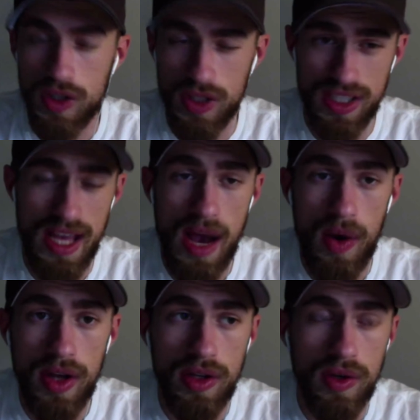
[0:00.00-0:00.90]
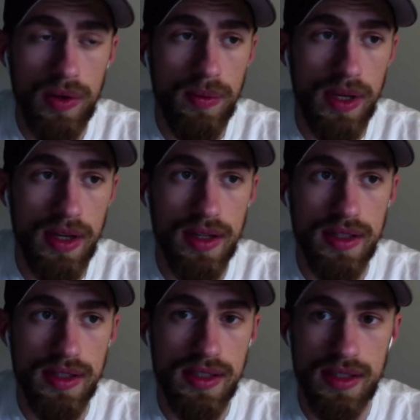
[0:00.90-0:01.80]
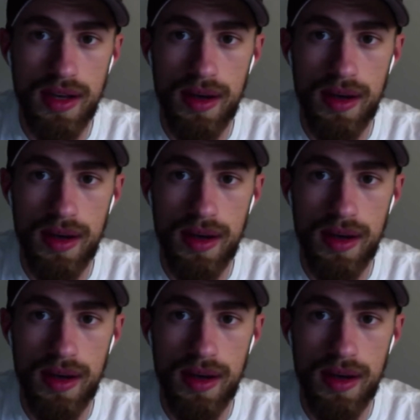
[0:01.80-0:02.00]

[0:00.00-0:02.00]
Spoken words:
to see how I do it, because